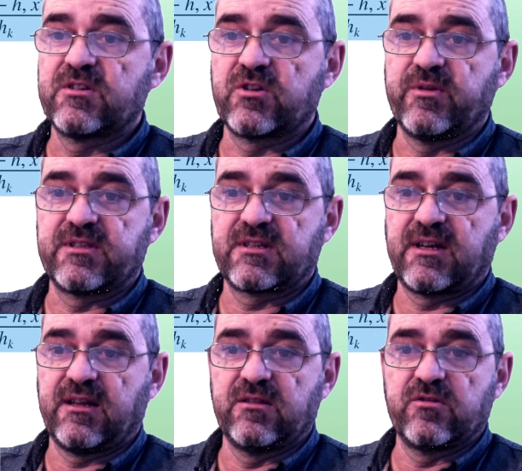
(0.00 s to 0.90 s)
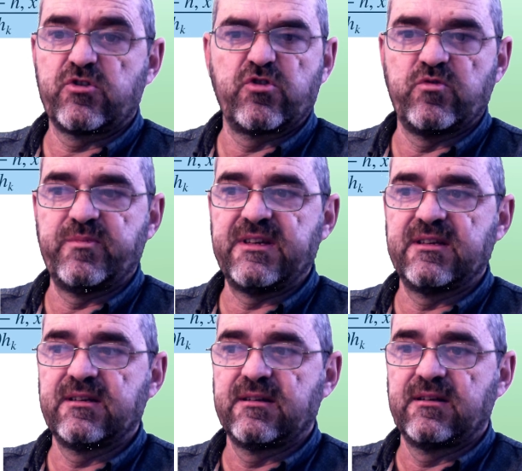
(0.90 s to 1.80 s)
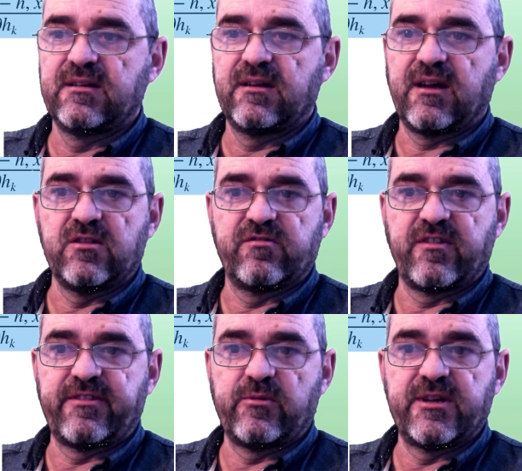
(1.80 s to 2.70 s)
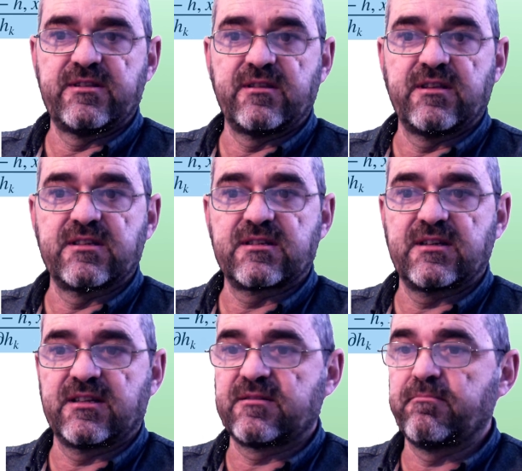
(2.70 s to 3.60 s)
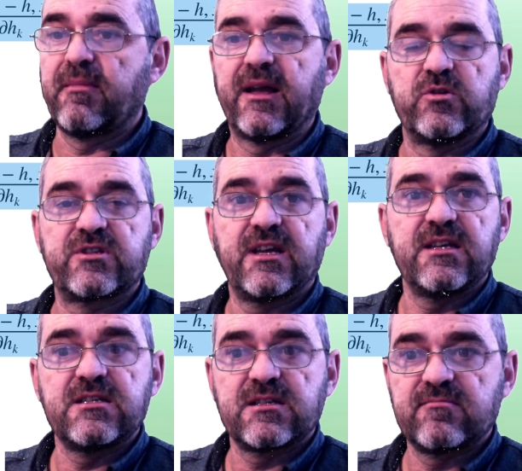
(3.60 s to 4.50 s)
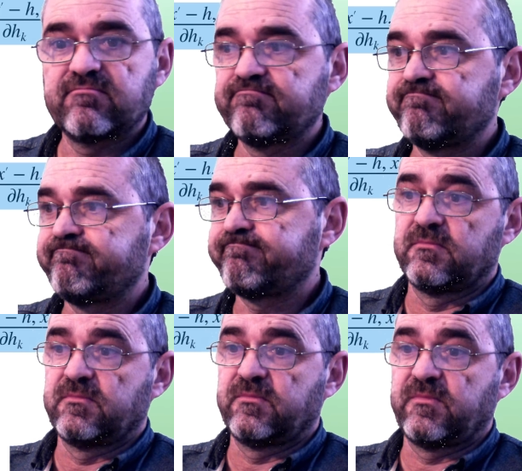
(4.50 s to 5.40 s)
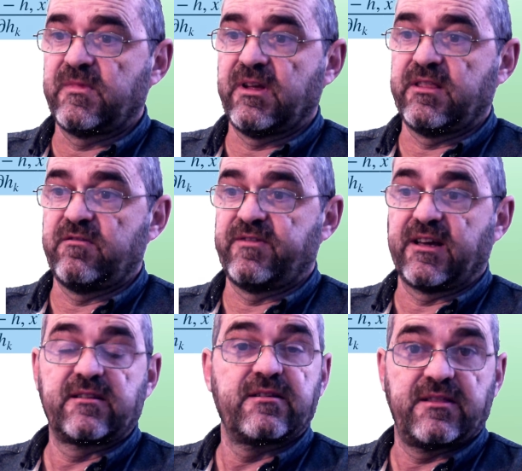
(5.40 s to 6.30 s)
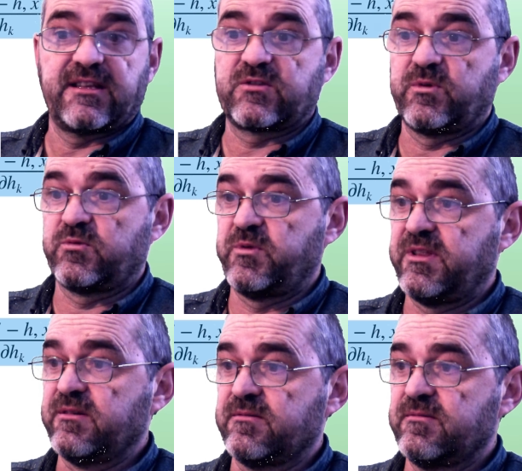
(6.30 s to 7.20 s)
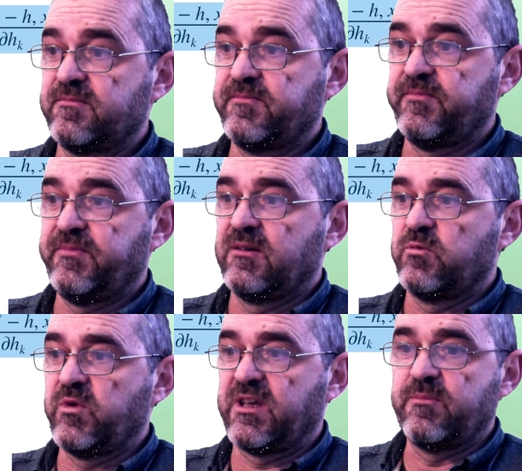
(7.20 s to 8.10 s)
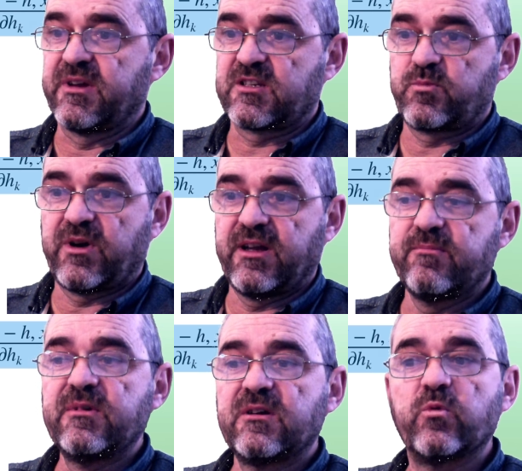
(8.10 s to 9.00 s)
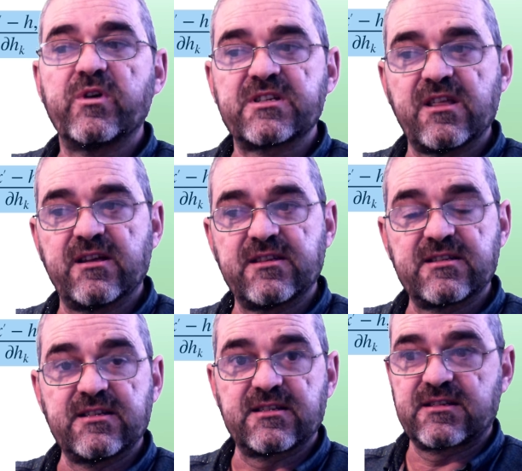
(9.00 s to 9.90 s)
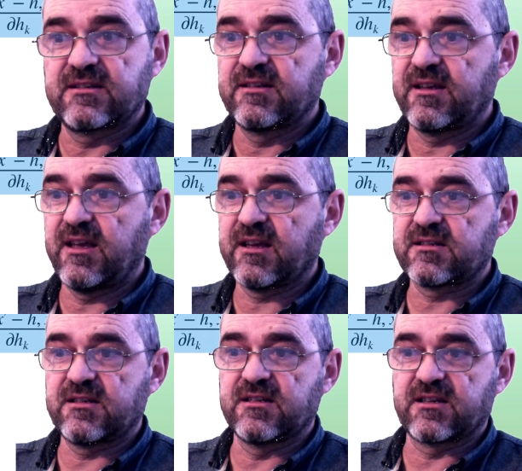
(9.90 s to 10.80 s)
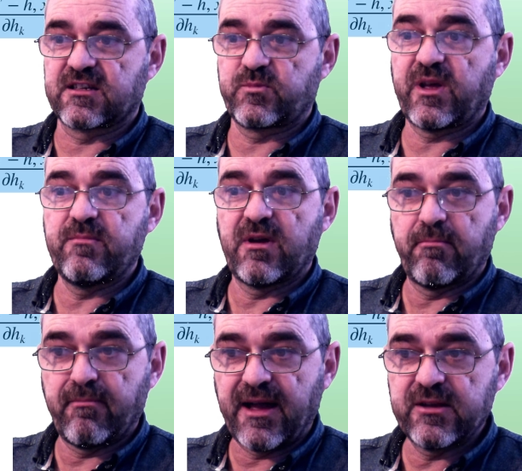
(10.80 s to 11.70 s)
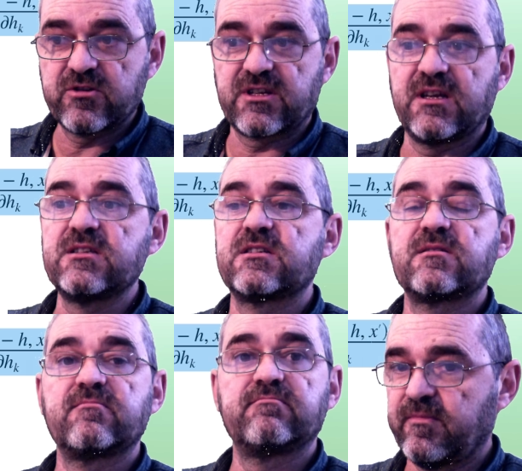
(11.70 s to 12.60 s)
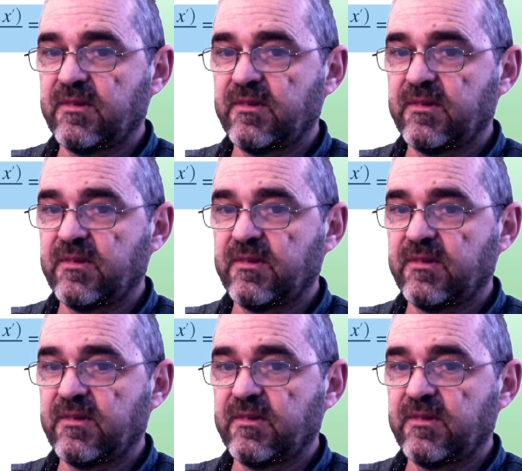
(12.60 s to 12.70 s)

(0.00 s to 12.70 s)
So it's should be kind of evaluating this at minus h. And in fact, that's what we do. We keep x prime, we say that this is x prime minus h.